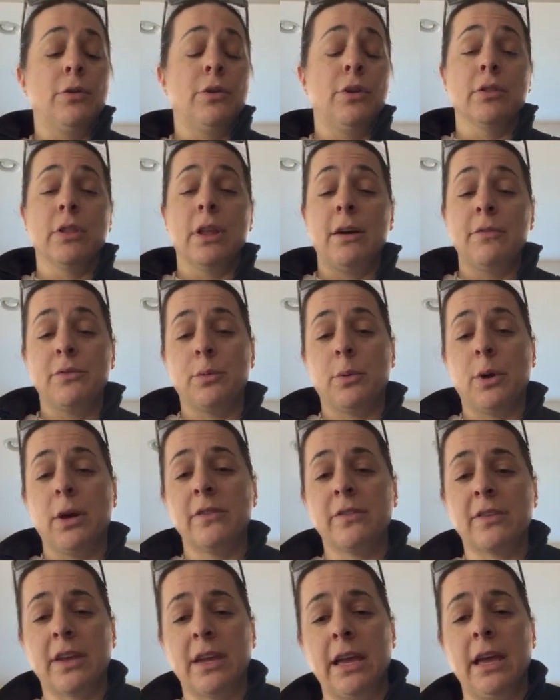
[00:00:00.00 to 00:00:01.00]
your loved
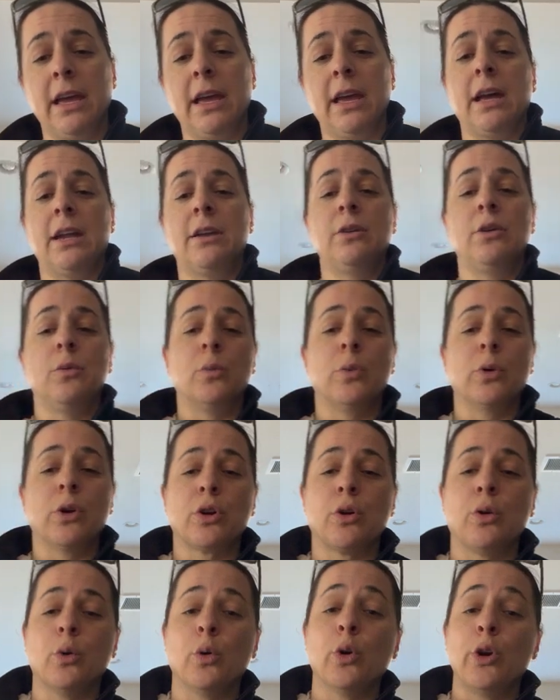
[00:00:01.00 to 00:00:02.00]
ones can
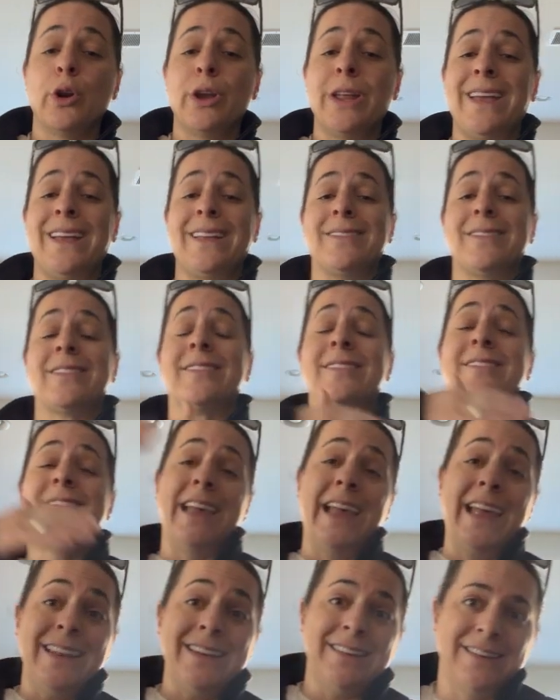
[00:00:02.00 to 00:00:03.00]
record and
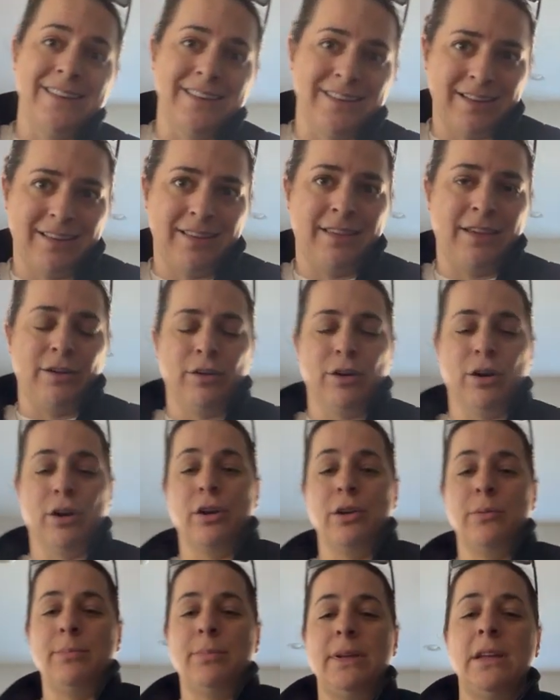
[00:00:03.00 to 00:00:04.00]
send their
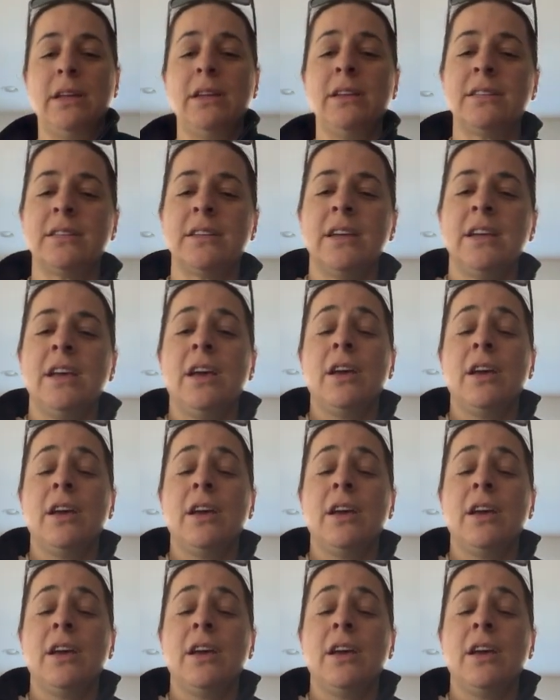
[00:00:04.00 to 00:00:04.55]
heartbeat